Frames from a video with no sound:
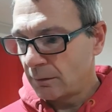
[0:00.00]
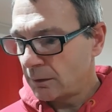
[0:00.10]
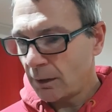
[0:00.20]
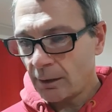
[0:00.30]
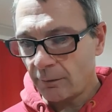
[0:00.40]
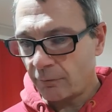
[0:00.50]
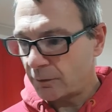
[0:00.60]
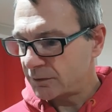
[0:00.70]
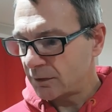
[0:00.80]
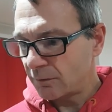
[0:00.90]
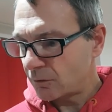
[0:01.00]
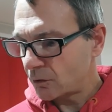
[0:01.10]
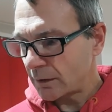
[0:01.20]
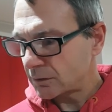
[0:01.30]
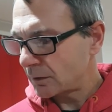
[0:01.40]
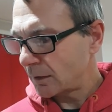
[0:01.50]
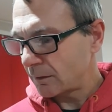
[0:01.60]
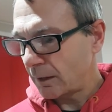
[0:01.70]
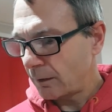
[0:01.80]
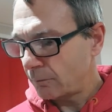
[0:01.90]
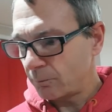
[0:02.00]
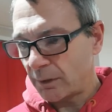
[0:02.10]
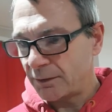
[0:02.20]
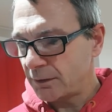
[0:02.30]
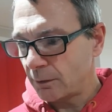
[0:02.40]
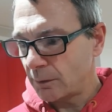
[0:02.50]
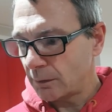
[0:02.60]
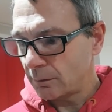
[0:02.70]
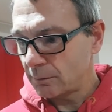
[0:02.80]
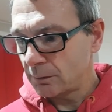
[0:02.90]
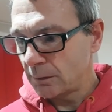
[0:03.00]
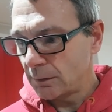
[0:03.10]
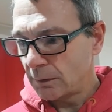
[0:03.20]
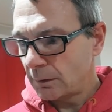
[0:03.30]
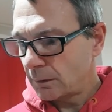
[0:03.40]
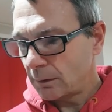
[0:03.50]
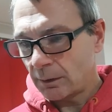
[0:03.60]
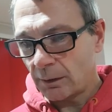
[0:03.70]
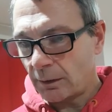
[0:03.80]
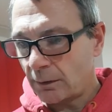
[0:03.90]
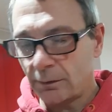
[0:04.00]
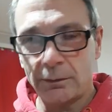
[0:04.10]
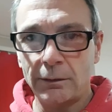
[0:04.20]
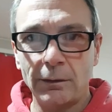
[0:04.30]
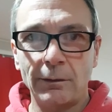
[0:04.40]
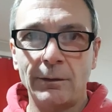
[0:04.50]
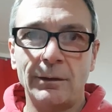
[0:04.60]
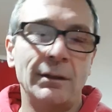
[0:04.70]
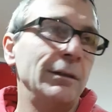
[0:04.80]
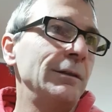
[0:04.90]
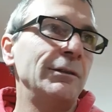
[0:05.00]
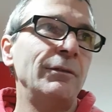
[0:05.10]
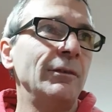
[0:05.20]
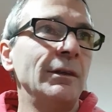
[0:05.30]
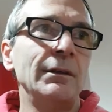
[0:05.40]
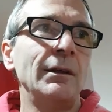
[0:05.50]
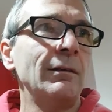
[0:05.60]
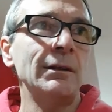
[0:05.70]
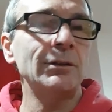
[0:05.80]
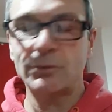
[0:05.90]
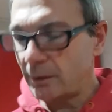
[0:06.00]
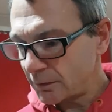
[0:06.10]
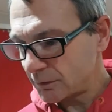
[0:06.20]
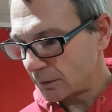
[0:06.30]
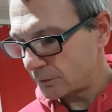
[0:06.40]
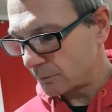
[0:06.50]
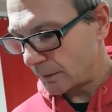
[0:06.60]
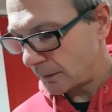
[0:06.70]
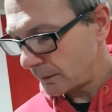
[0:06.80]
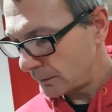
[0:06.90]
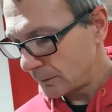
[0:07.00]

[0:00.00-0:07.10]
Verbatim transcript: yeah, for synth tracks like that, plenty going on. Uh, there's nothing to criticise really.